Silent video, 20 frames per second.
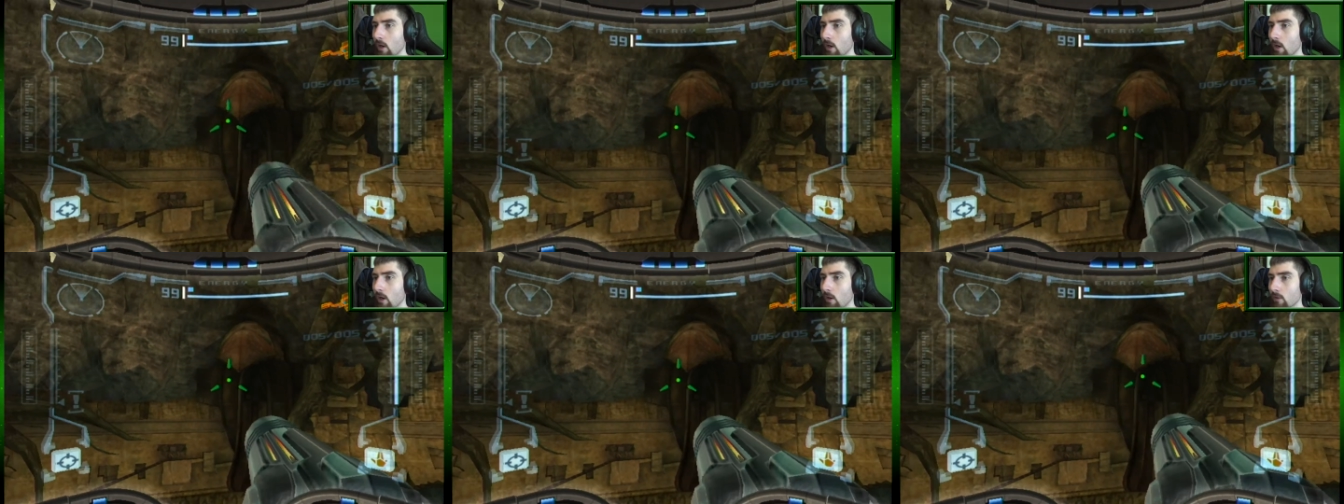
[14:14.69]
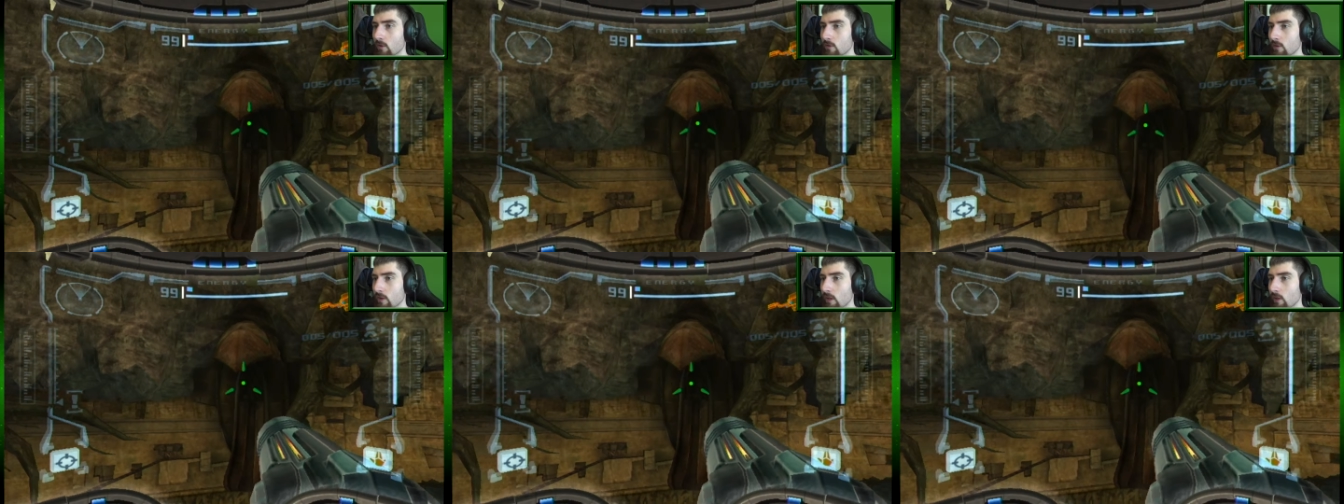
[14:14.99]
Oh,
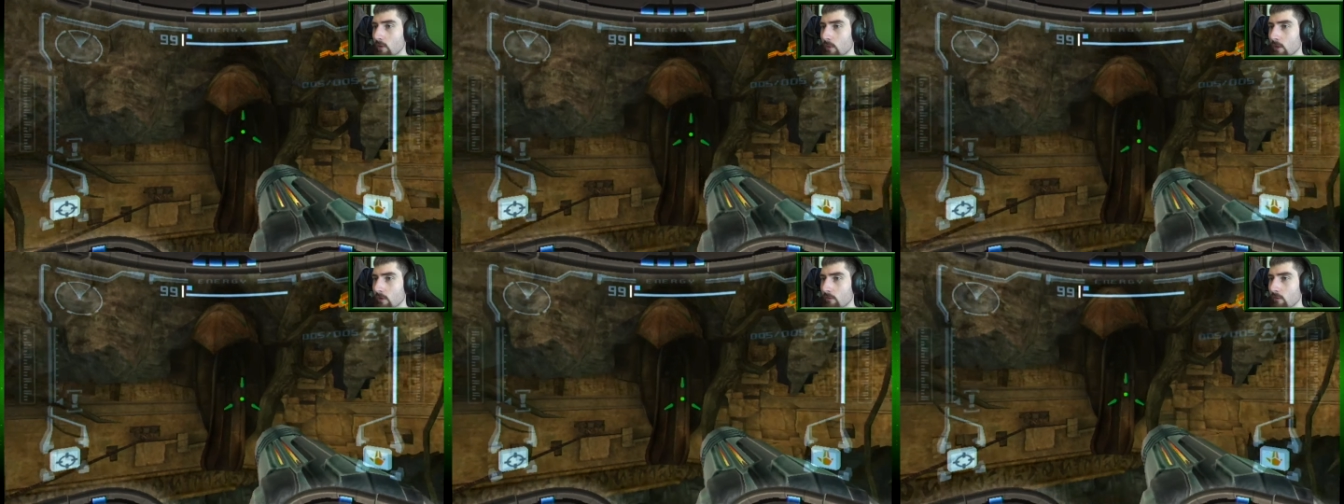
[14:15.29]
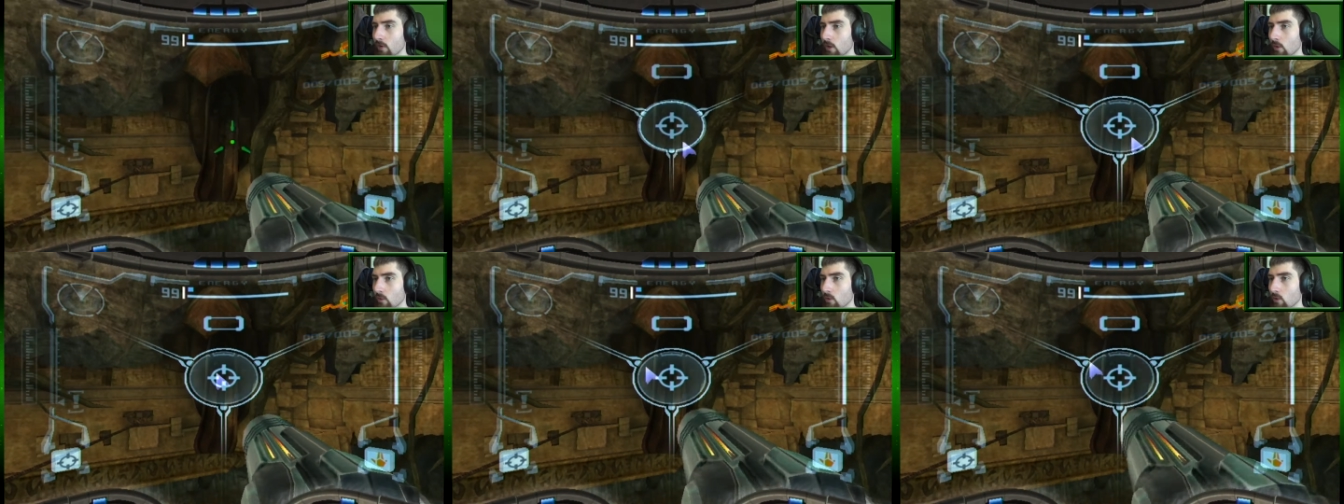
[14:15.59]
there's another one of
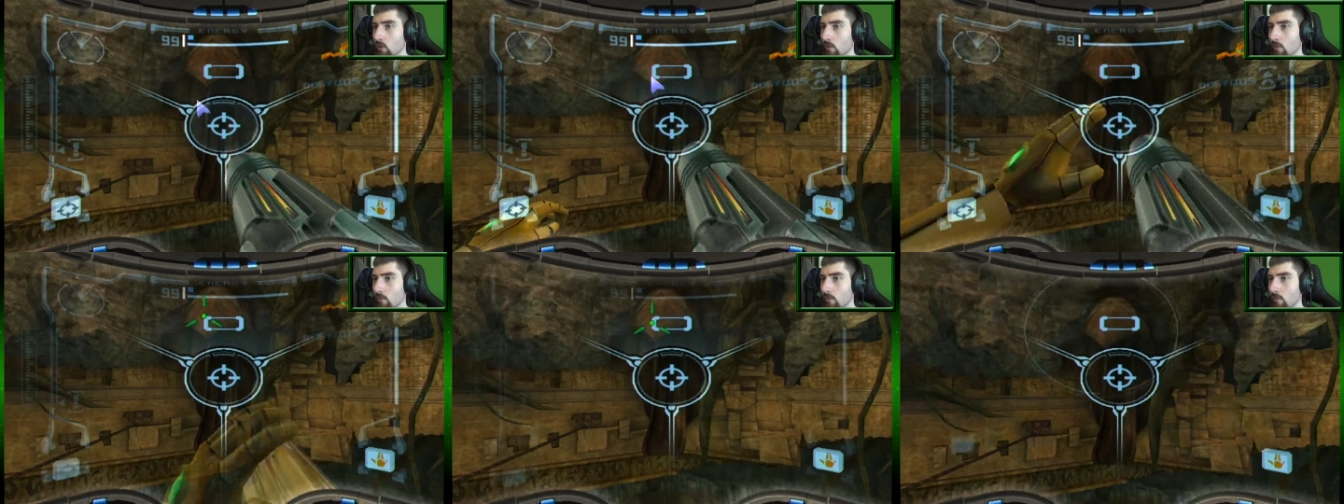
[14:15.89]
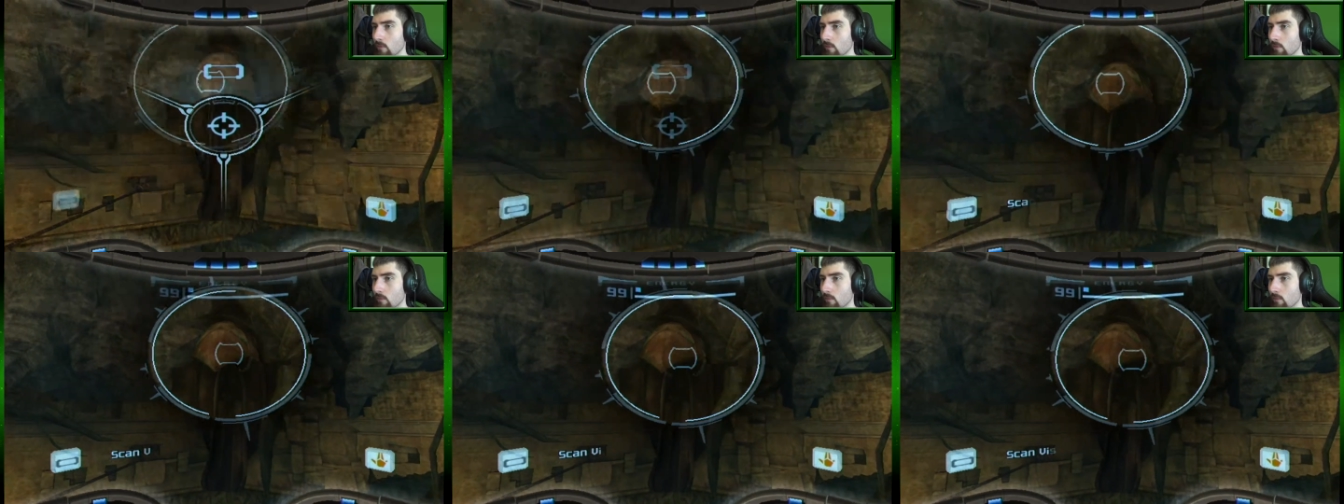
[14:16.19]
those.
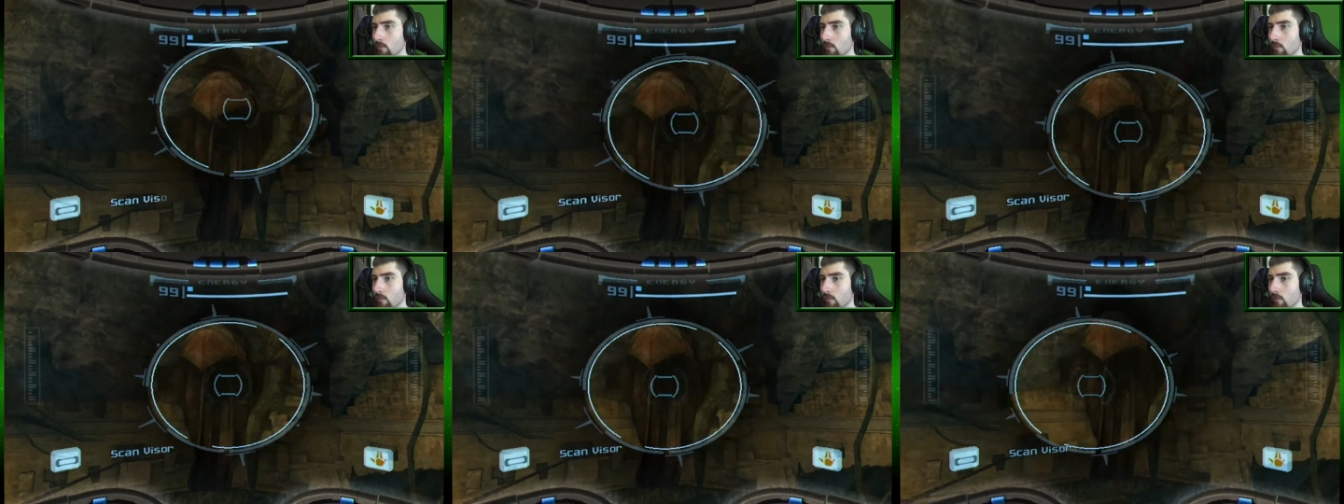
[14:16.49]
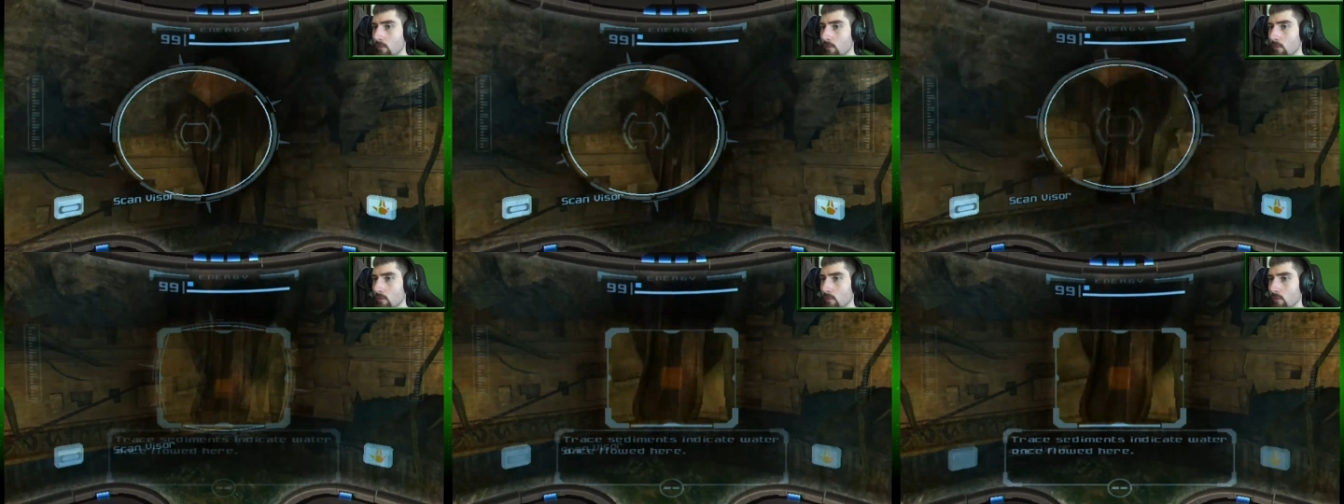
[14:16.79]

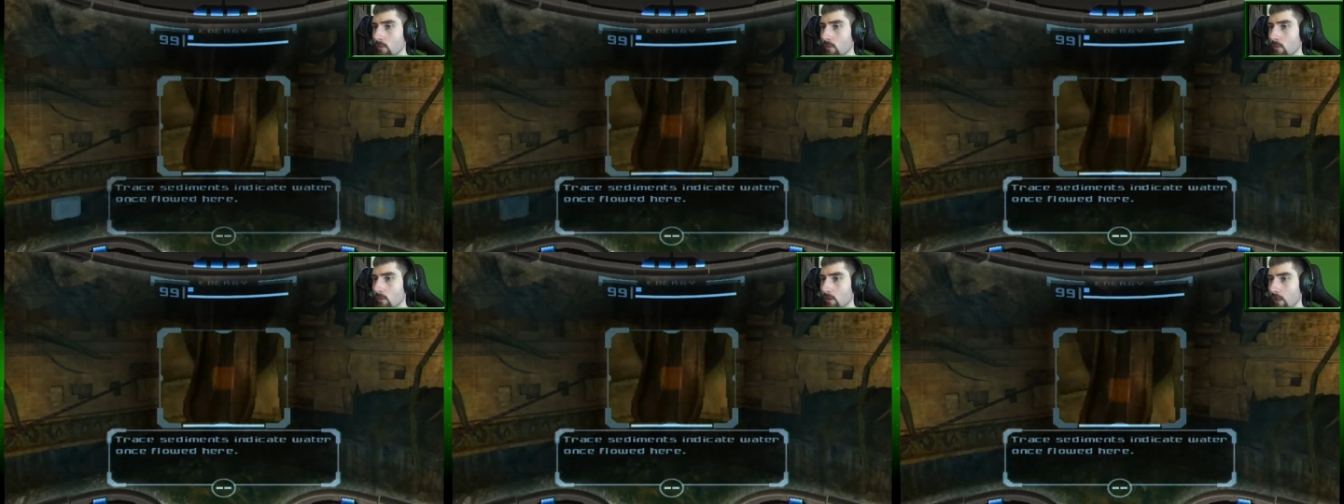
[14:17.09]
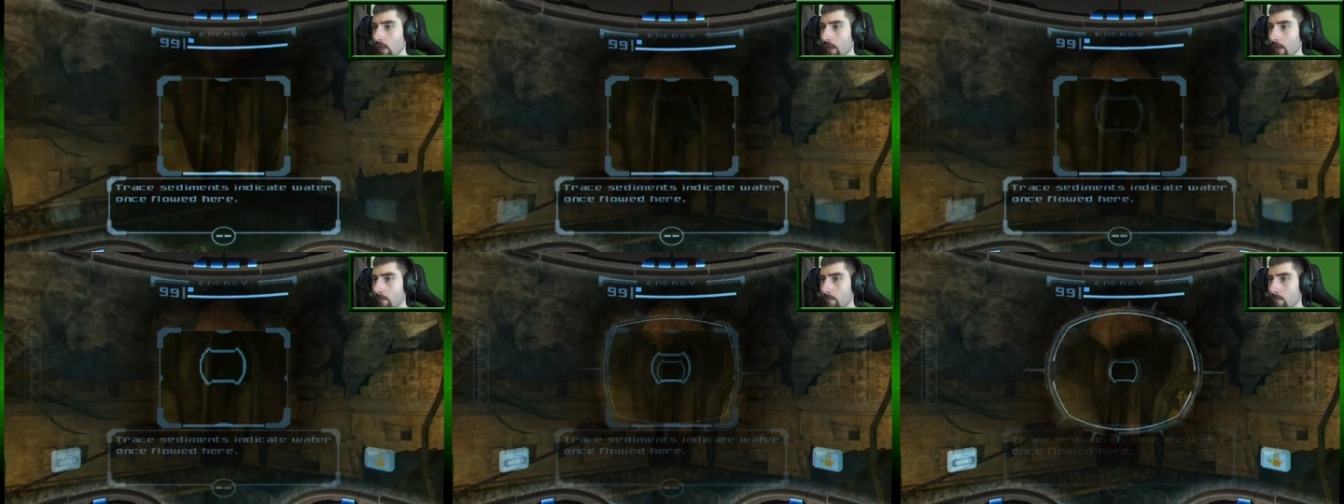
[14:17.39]

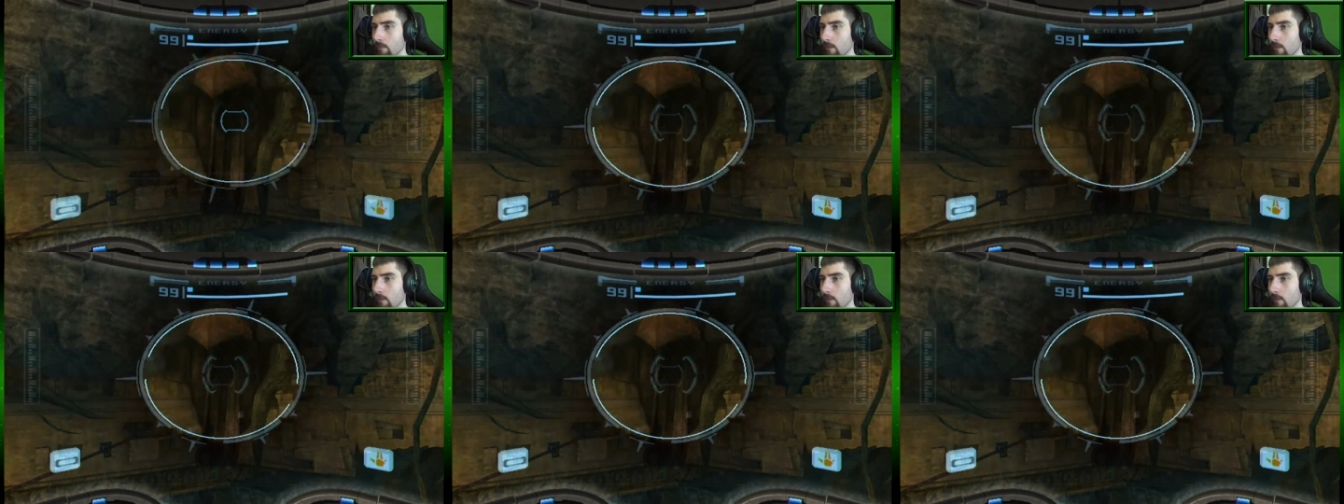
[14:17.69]
Yeah.